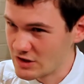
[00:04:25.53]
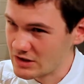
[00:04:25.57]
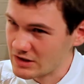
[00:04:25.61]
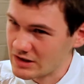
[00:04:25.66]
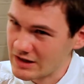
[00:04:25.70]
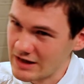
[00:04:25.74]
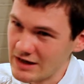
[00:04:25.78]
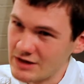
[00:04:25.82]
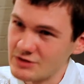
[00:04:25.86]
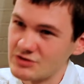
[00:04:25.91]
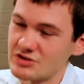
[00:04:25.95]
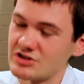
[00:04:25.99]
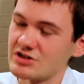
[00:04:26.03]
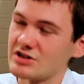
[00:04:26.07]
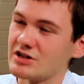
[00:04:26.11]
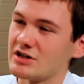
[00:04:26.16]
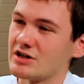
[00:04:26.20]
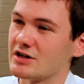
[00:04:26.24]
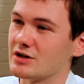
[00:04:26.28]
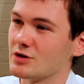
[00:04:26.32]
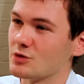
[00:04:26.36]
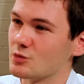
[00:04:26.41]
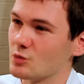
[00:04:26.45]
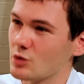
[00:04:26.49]

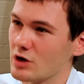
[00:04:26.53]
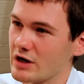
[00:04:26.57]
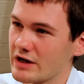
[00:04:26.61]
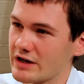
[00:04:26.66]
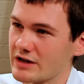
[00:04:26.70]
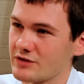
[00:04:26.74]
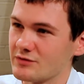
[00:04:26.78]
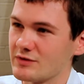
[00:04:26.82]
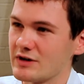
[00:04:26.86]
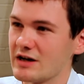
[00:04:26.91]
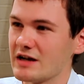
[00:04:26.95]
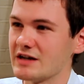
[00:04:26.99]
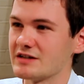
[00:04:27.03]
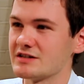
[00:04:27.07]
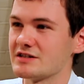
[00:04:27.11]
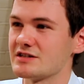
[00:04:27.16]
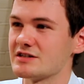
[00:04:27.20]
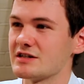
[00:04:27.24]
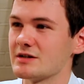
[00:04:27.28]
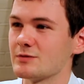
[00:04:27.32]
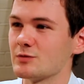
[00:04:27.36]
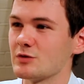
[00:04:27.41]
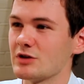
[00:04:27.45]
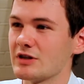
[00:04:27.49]
closer working
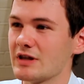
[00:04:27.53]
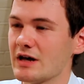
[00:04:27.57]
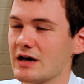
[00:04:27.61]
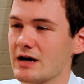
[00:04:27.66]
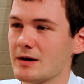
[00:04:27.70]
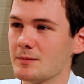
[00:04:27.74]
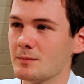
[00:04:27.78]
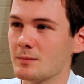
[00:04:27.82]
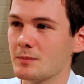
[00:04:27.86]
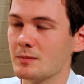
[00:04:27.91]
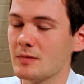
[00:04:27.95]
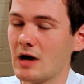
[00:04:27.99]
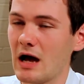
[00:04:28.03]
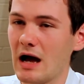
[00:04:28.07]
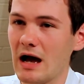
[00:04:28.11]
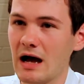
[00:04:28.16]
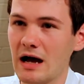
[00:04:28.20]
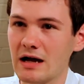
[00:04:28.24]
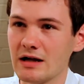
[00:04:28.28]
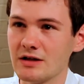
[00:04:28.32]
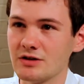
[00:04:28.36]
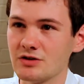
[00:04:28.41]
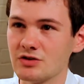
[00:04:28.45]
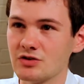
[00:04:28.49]
relationship with them,
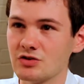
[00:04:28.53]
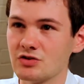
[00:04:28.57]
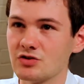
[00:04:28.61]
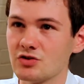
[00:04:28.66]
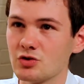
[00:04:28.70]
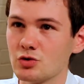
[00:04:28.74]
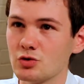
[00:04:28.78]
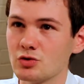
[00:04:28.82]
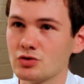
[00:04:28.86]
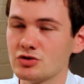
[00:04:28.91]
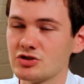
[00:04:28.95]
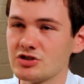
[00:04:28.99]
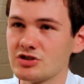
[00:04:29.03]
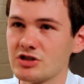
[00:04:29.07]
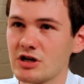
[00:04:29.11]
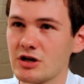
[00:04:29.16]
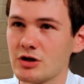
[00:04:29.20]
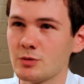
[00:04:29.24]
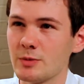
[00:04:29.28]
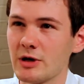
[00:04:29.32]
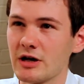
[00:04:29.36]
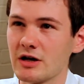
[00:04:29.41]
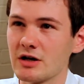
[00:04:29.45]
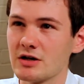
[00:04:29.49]
and
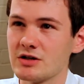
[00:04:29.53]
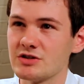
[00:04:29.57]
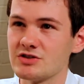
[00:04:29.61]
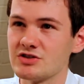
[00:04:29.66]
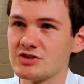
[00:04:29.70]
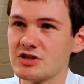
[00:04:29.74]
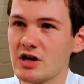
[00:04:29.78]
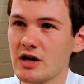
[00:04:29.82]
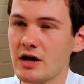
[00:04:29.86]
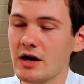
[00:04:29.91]
also because